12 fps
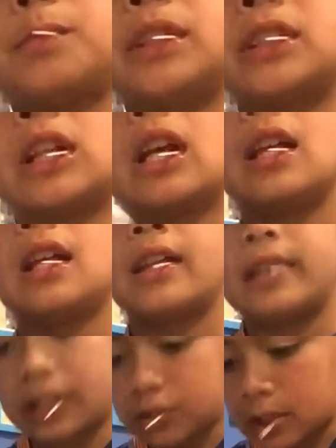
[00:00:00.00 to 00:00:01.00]
peace.
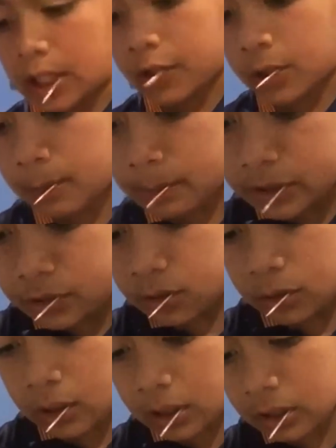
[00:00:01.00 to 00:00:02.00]
That's what I normally do,